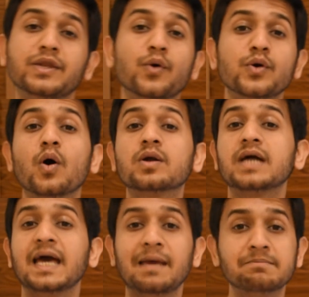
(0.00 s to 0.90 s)
New York
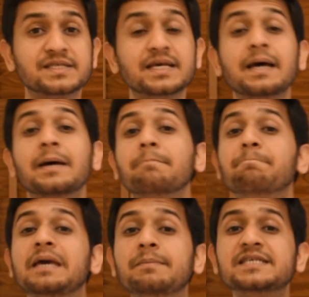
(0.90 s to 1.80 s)
Times,
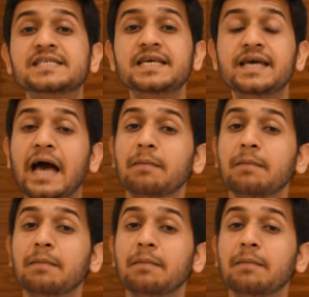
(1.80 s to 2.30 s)
BBC,